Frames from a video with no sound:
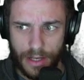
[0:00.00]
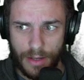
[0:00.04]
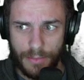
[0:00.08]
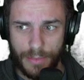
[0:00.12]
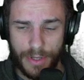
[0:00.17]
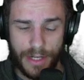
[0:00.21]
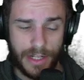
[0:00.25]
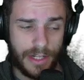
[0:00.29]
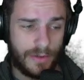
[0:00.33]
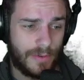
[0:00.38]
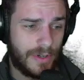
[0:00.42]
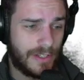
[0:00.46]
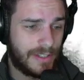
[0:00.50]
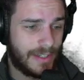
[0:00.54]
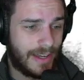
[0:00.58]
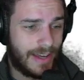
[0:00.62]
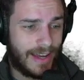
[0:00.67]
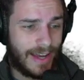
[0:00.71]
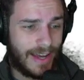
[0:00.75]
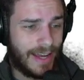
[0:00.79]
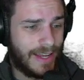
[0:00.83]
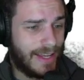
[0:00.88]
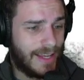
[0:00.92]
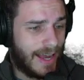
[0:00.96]
But anyways,
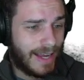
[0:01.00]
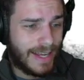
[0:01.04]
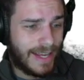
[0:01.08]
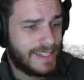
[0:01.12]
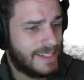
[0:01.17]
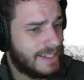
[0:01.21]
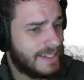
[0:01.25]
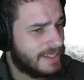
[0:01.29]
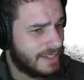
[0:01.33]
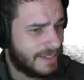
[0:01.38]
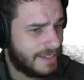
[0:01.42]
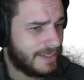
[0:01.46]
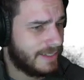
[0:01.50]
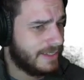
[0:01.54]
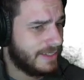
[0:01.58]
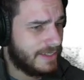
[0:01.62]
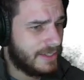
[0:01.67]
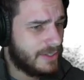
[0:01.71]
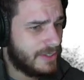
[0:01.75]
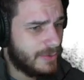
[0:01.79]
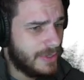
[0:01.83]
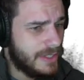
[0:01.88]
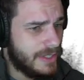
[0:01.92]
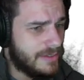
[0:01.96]
I guess he didn't delete
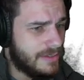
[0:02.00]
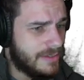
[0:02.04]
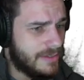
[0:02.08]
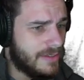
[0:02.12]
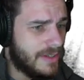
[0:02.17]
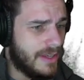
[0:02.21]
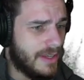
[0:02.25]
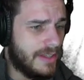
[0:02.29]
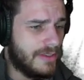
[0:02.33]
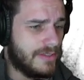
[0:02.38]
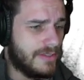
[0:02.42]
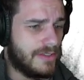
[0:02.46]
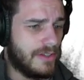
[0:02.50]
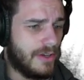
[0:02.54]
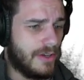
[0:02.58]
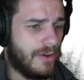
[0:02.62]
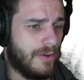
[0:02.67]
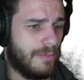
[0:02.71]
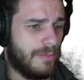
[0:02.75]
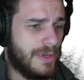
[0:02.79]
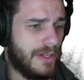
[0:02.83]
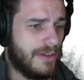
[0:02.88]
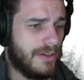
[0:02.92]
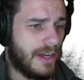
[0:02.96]
the tweets. And so
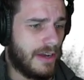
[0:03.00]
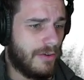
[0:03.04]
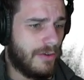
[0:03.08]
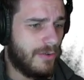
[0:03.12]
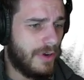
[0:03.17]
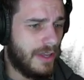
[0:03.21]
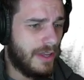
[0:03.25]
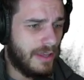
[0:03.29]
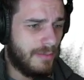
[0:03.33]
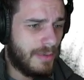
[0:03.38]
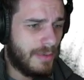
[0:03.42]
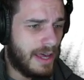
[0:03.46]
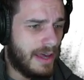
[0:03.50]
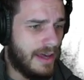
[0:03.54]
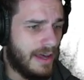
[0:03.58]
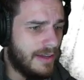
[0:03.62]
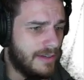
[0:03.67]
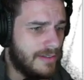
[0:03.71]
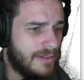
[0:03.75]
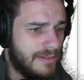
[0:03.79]
Peter got really mad